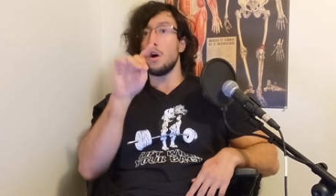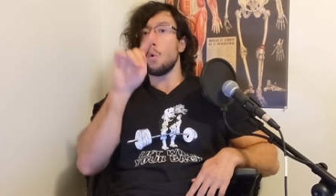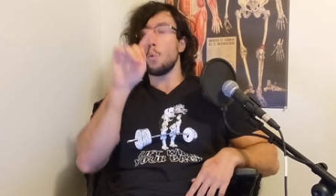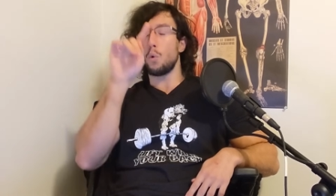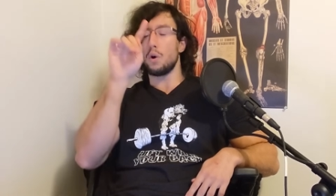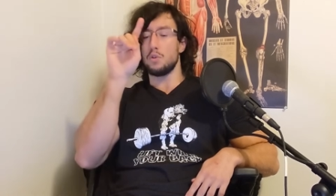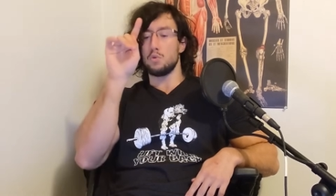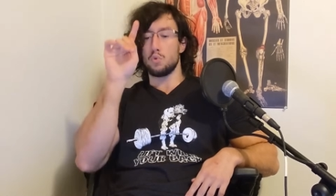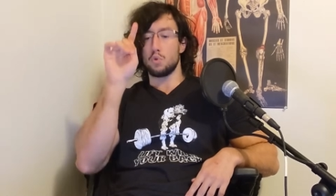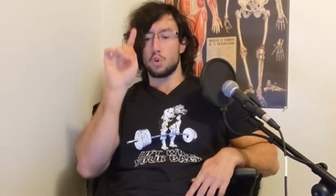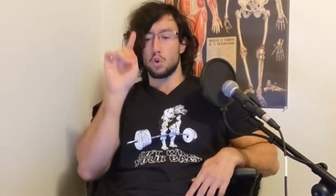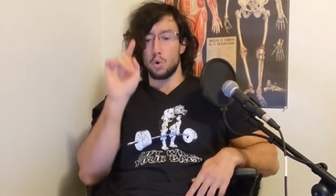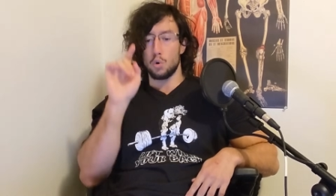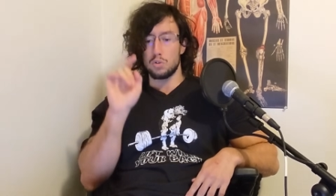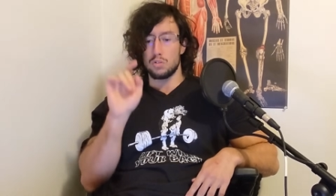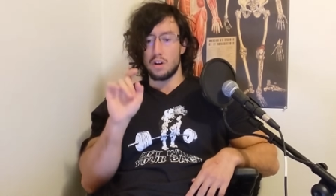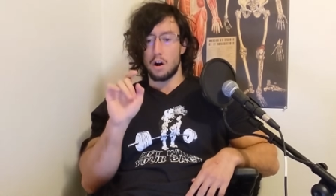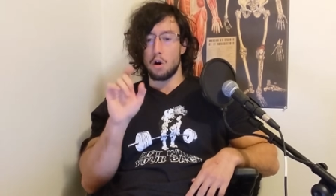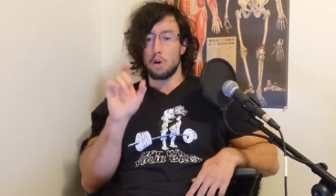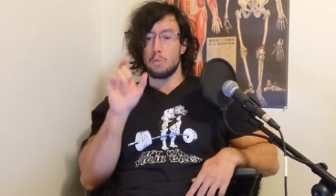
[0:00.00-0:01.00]
When you go
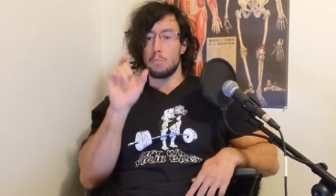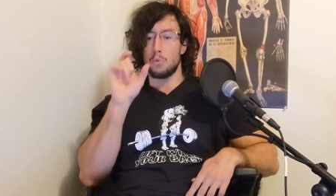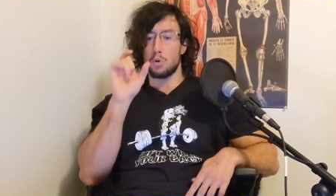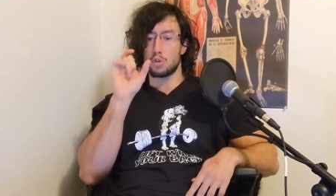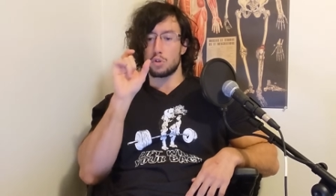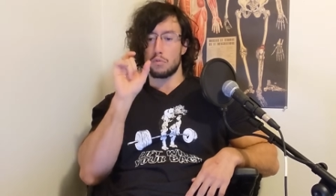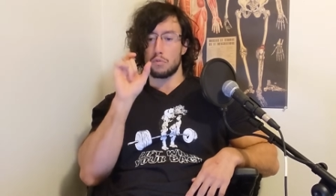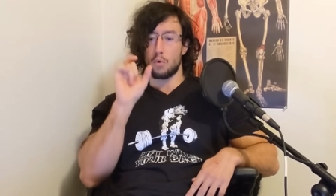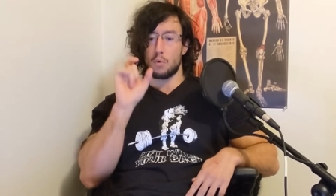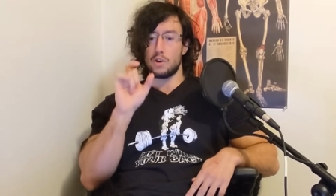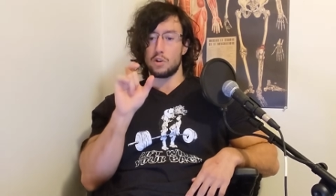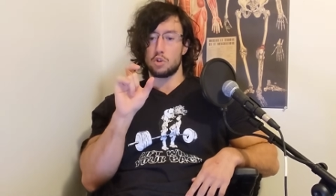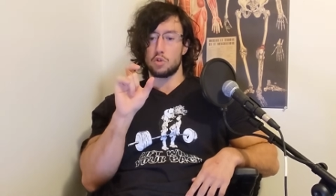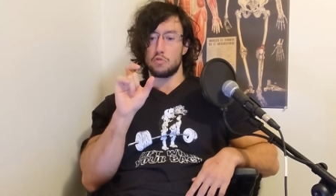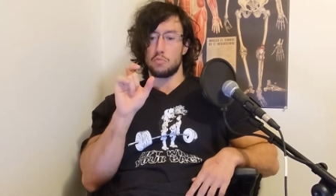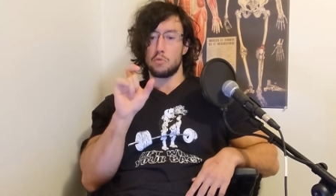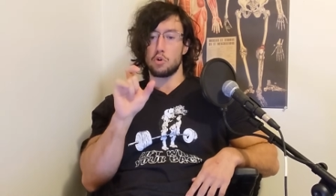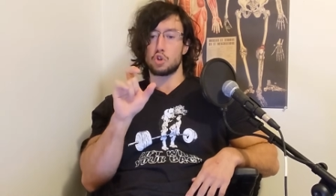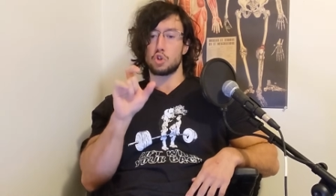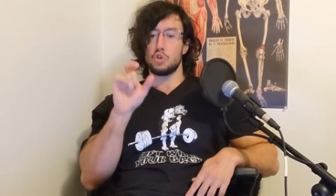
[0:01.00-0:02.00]
down, most of the range
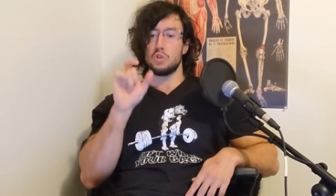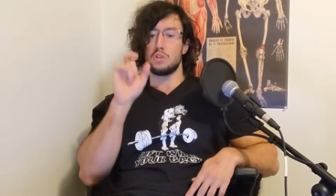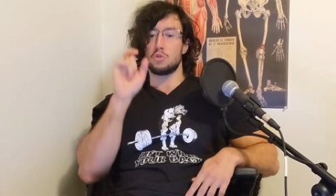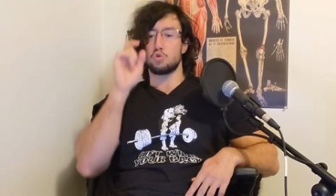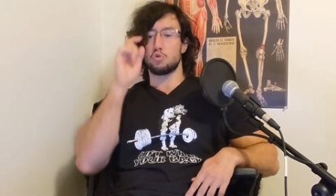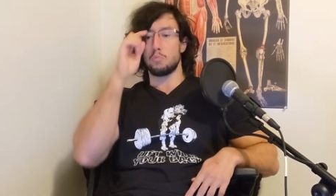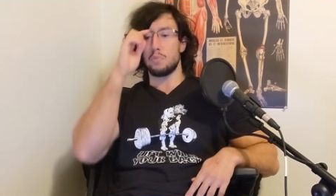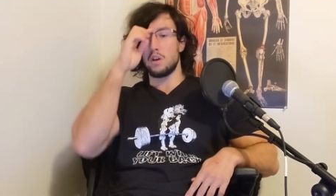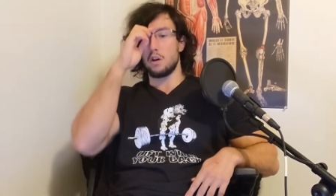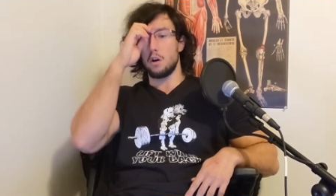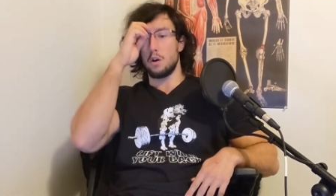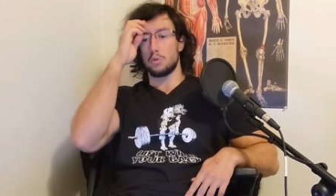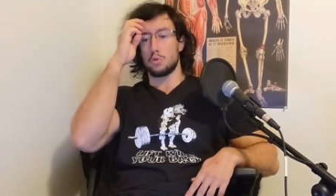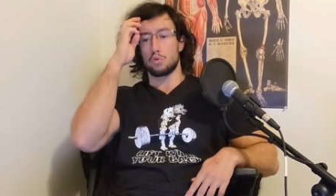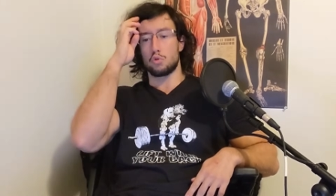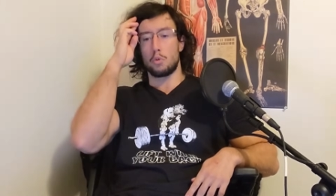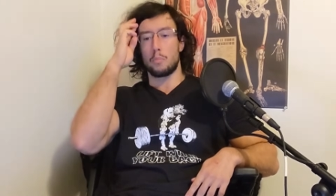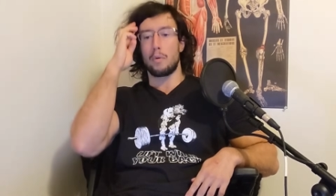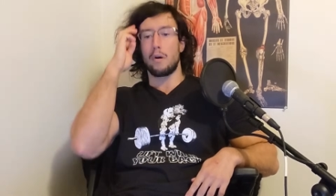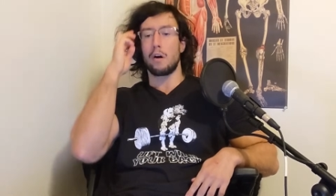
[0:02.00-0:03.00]
of motion needs to be under
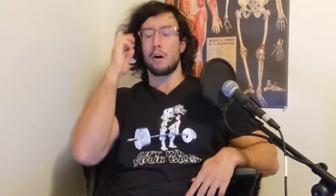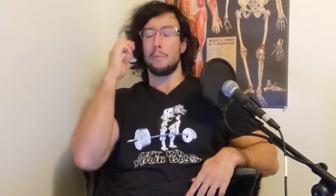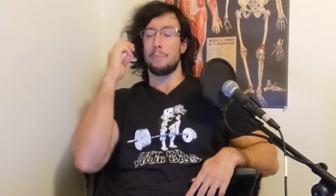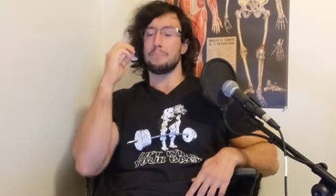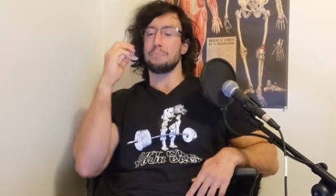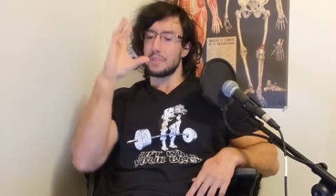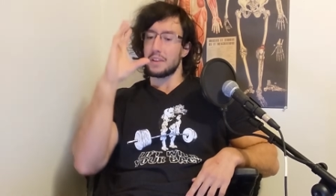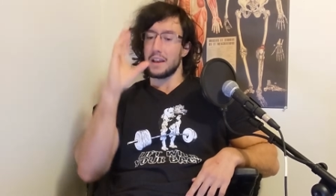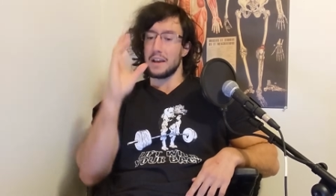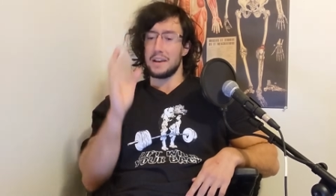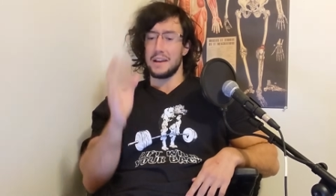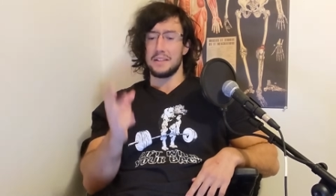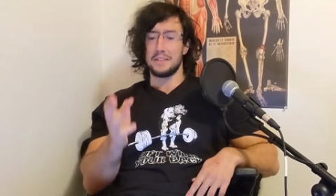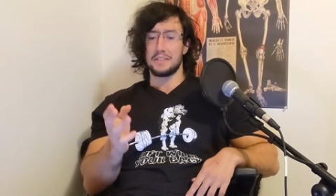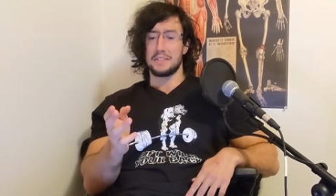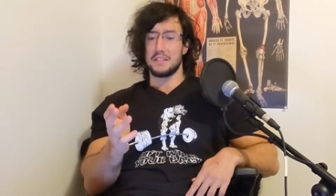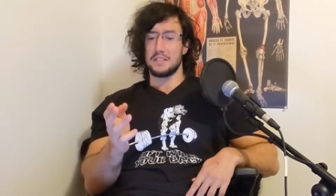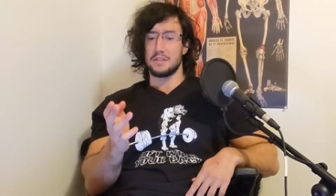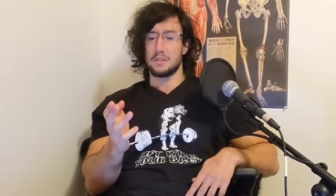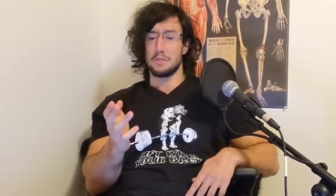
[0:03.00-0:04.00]
the bar. And I
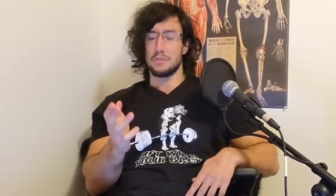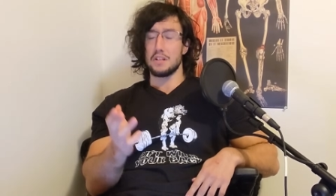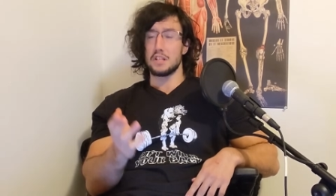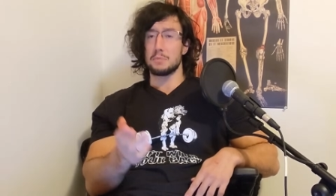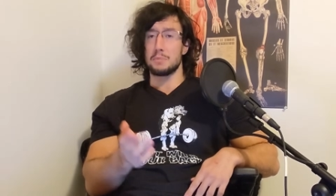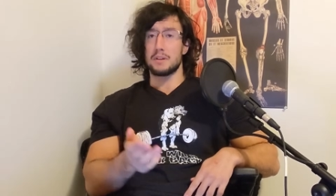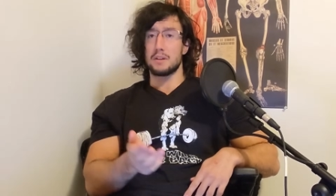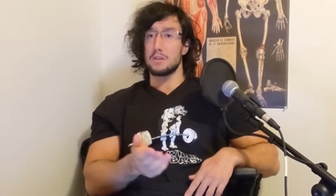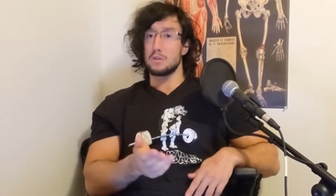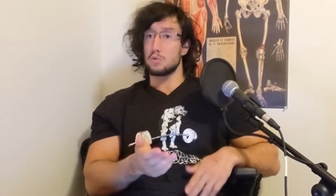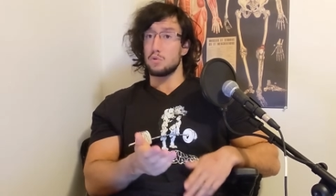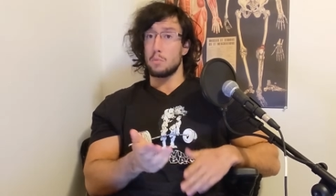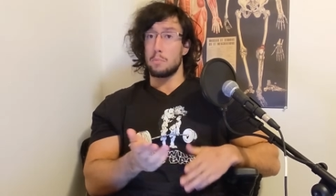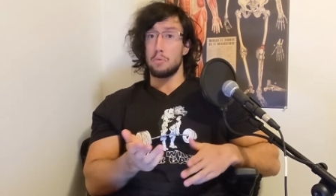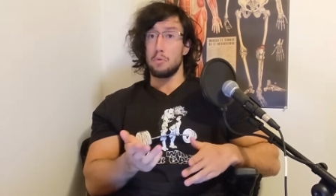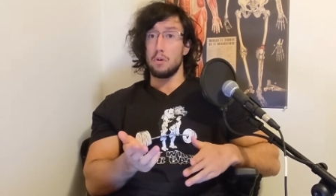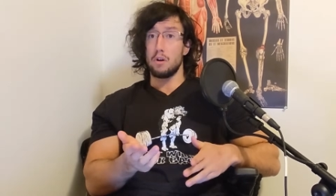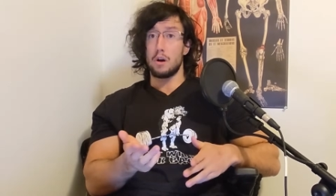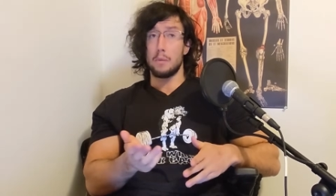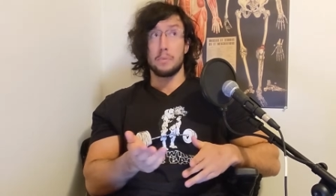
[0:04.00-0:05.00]
insist on this because the
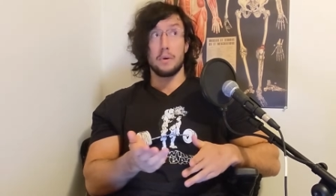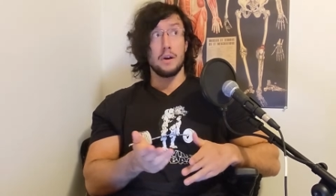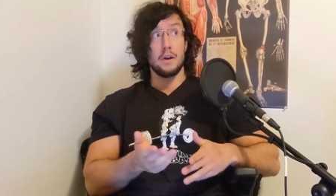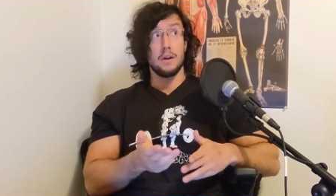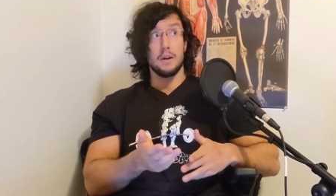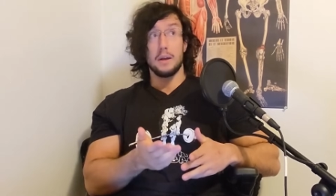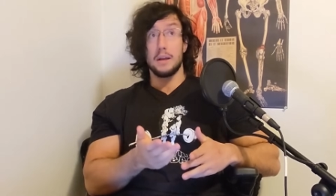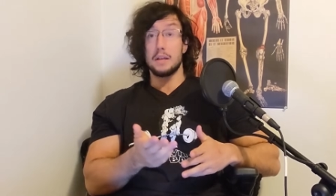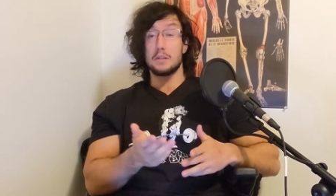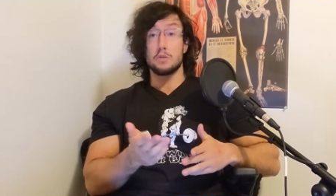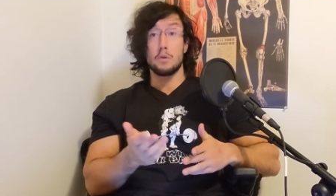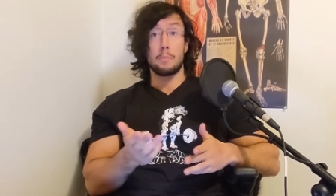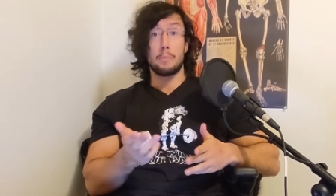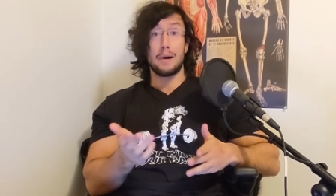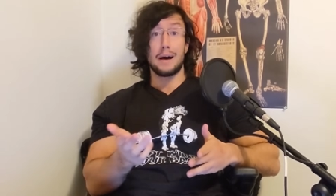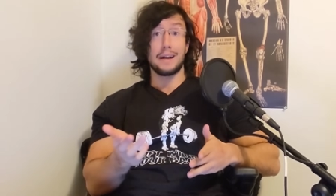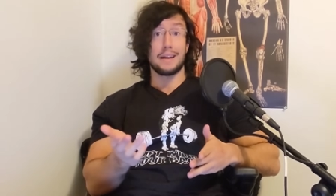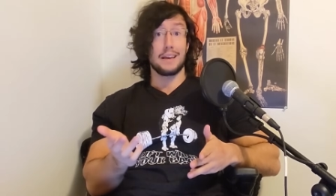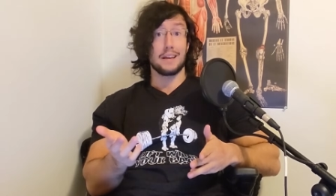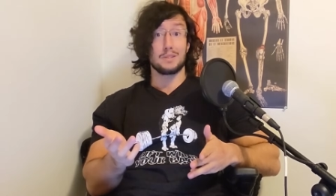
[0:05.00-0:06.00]
pull-up is a
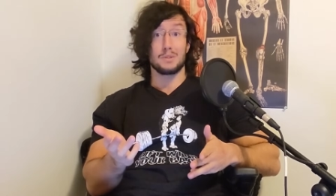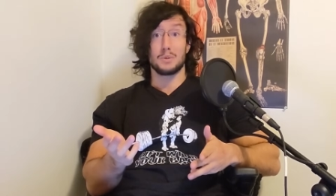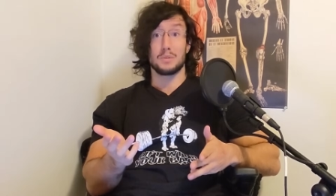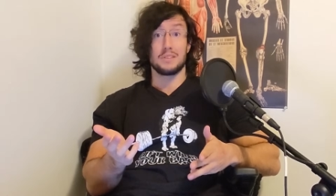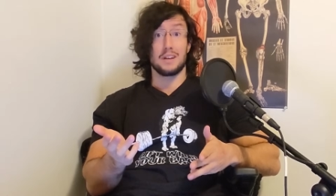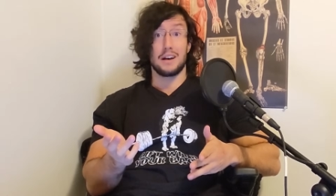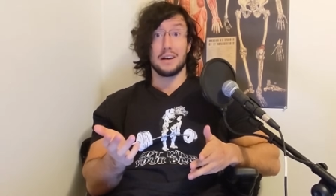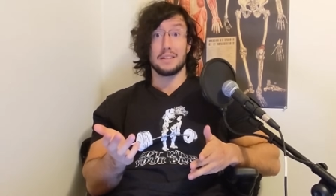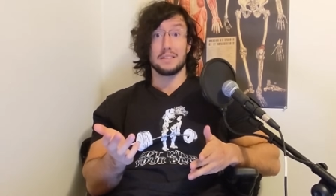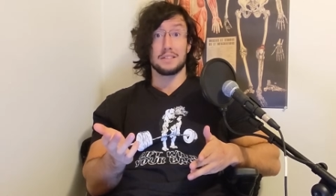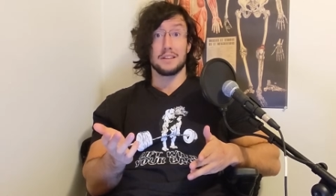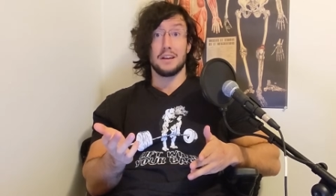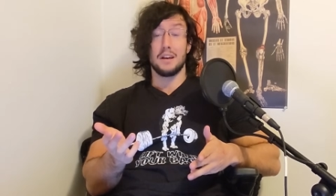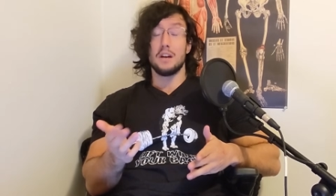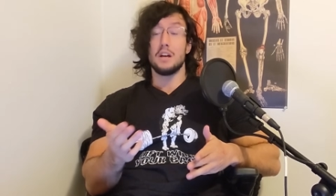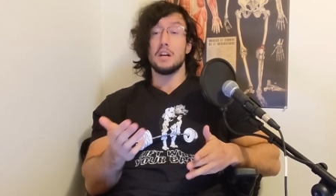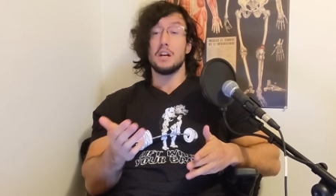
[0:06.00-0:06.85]
back exercise.